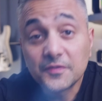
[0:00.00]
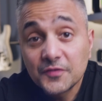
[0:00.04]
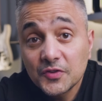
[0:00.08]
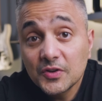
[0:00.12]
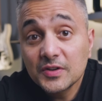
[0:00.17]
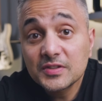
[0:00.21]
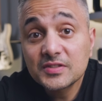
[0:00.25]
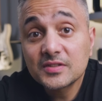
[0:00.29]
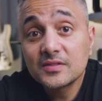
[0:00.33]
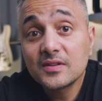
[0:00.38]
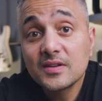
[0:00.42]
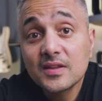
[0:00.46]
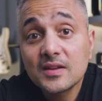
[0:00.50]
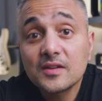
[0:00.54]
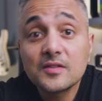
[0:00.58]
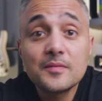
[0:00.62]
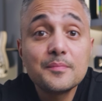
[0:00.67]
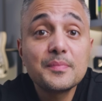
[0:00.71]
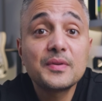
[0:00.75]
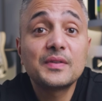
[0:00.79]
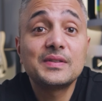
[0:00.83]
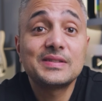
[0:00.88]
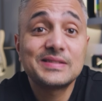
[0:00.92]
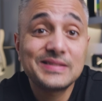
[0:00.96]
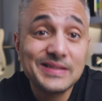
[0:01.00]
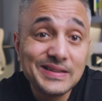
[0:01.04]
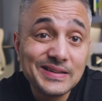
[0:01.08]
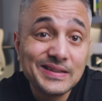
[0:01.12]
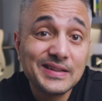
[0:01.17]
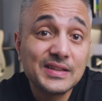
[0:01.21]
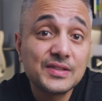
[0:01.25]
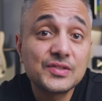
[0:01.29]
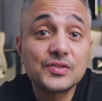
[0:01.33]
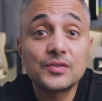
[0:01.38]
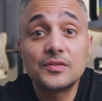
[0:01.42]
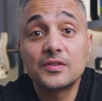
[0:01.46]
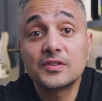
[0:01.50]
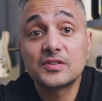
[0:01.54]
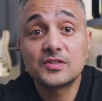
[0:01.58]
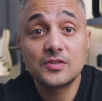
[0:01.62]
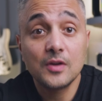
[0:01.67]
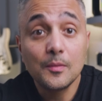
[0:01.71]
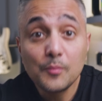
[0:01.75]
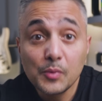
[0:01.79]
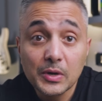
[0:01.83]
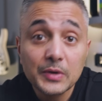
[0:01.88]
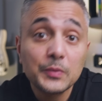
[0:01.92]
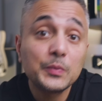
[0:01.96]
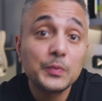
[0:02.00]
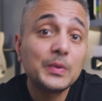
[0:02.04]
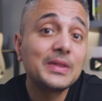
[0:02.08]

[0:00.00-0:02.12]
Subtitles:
if you're studying computer science or someone